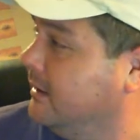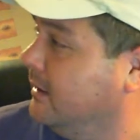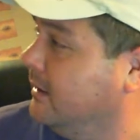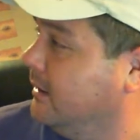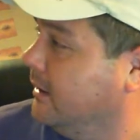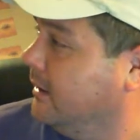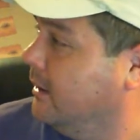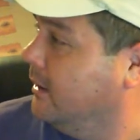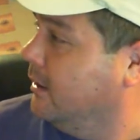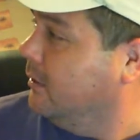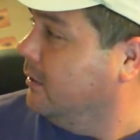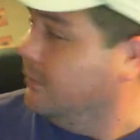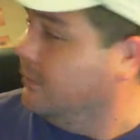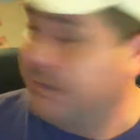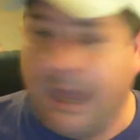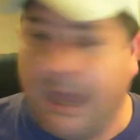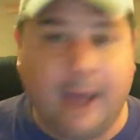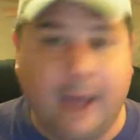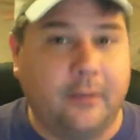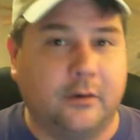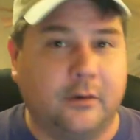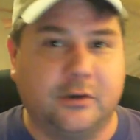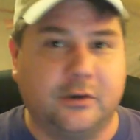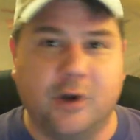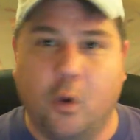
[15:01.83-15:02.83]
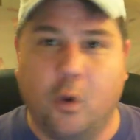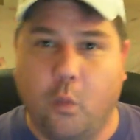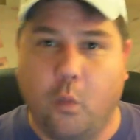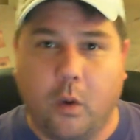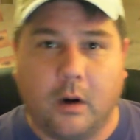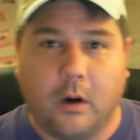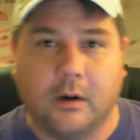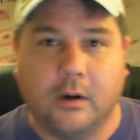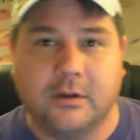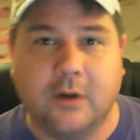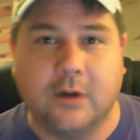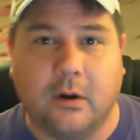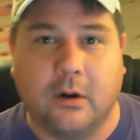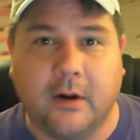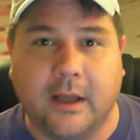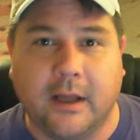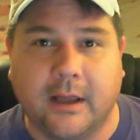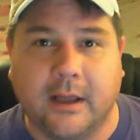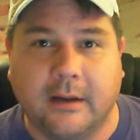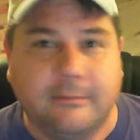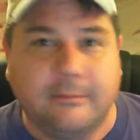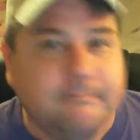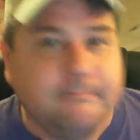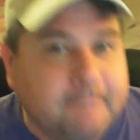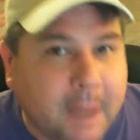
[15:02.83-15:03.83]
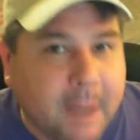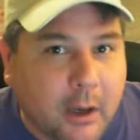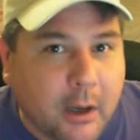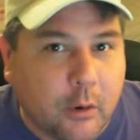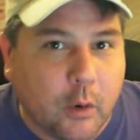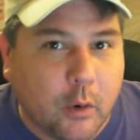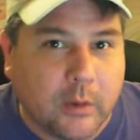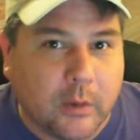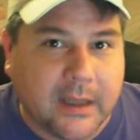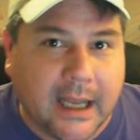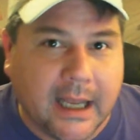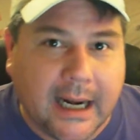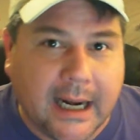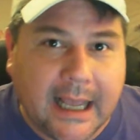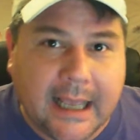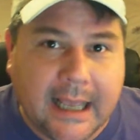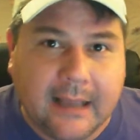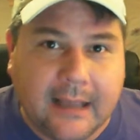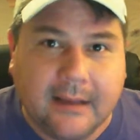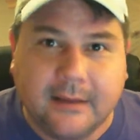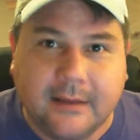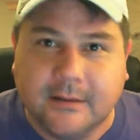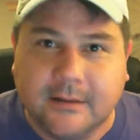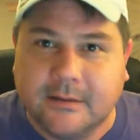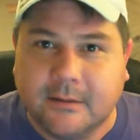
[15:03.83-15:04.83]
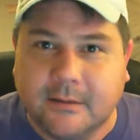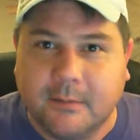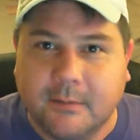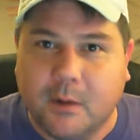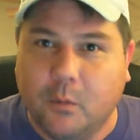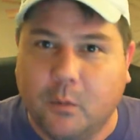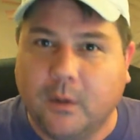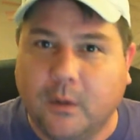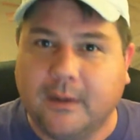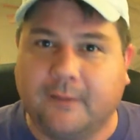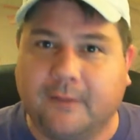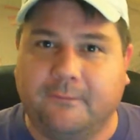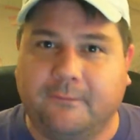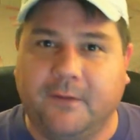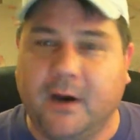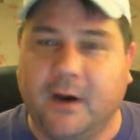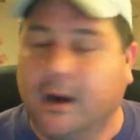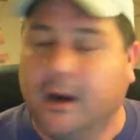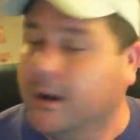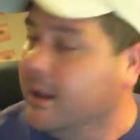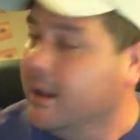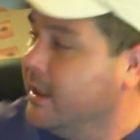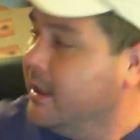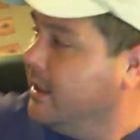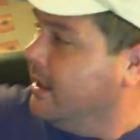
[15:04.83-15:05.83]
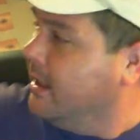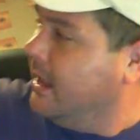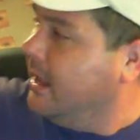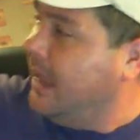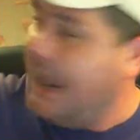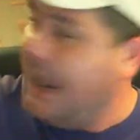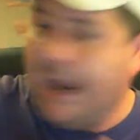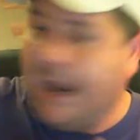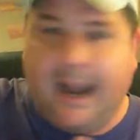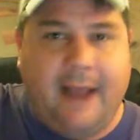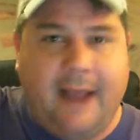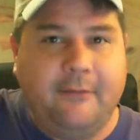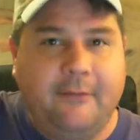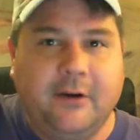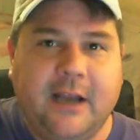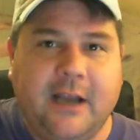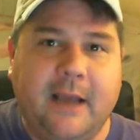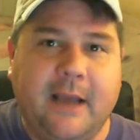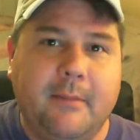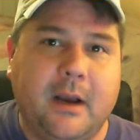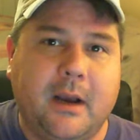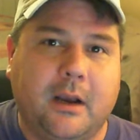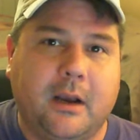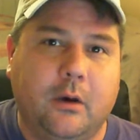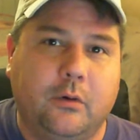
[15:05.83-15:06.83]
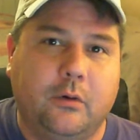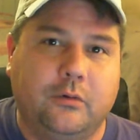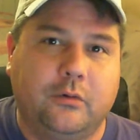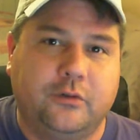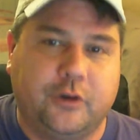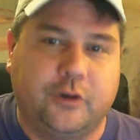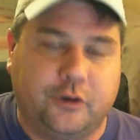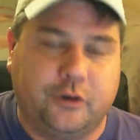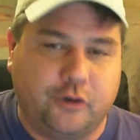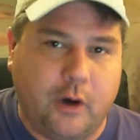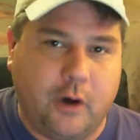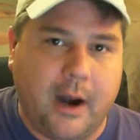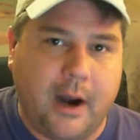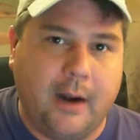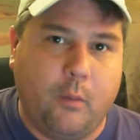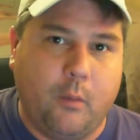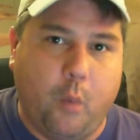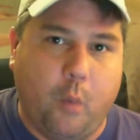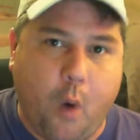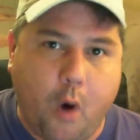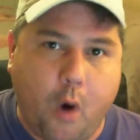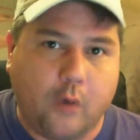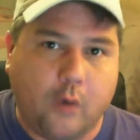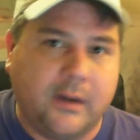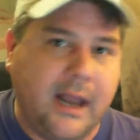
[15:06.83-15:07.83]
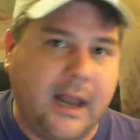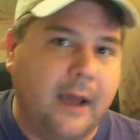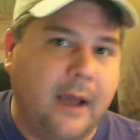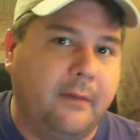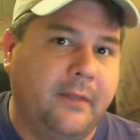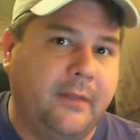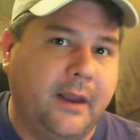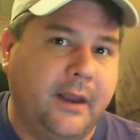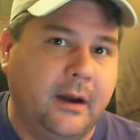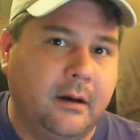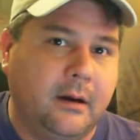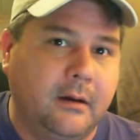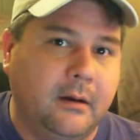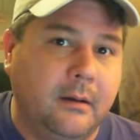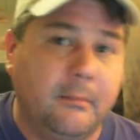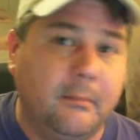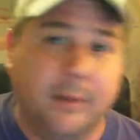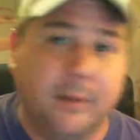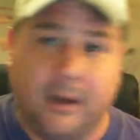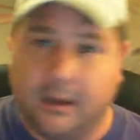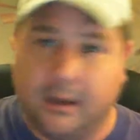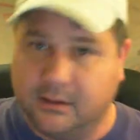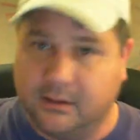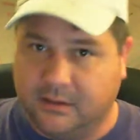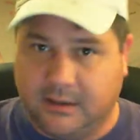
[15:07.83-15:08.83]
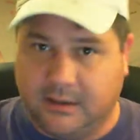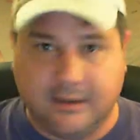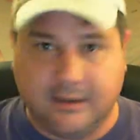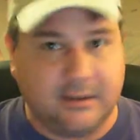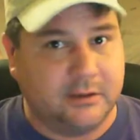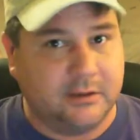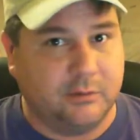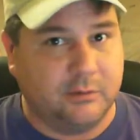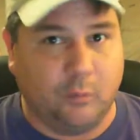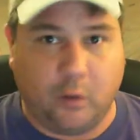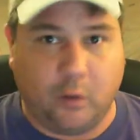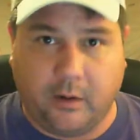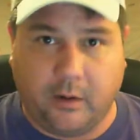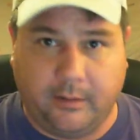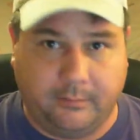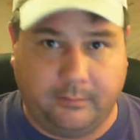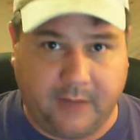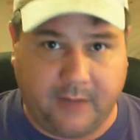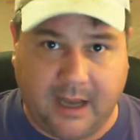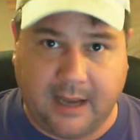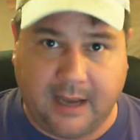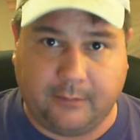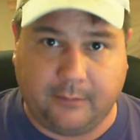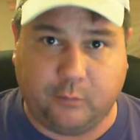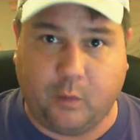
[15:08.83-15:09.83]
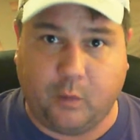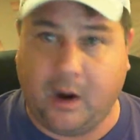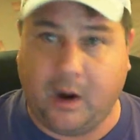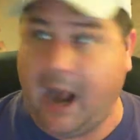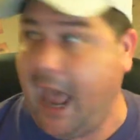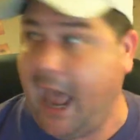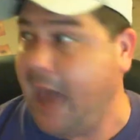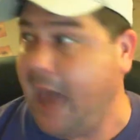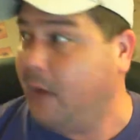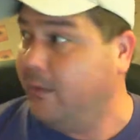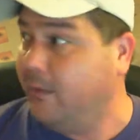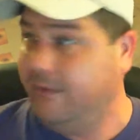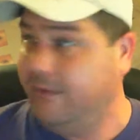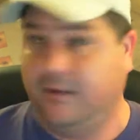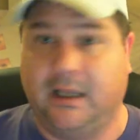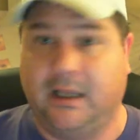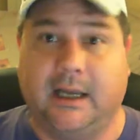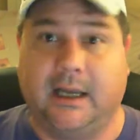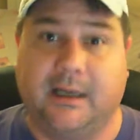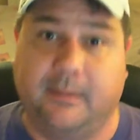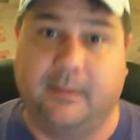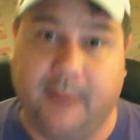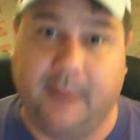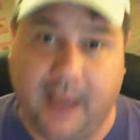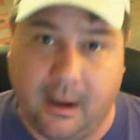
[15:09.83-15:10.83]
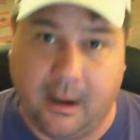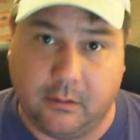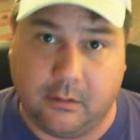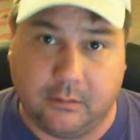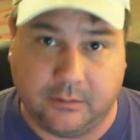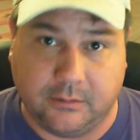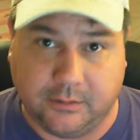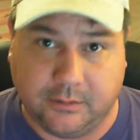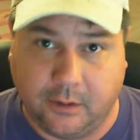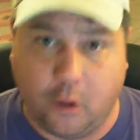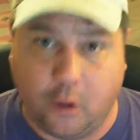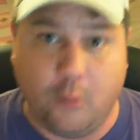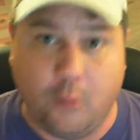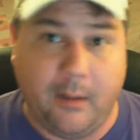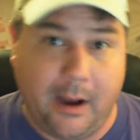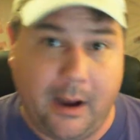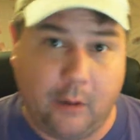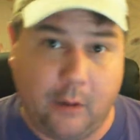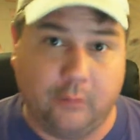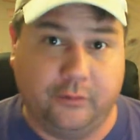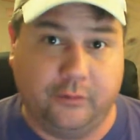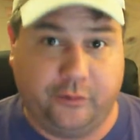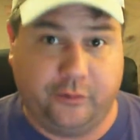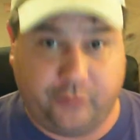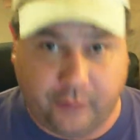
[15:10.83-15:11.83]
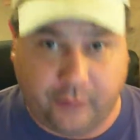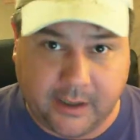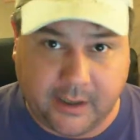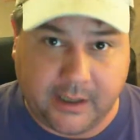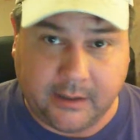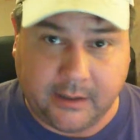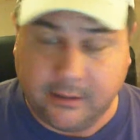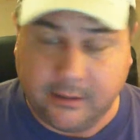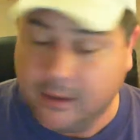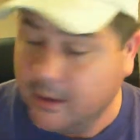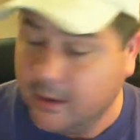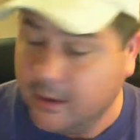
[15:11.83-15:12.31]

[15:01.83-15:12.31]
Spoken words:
Now there's no words on it. I don't know what that is. I mean, what the fuck? And every time I go to try to walk down there, because this is one of them times where I don't even like to be out on my own street.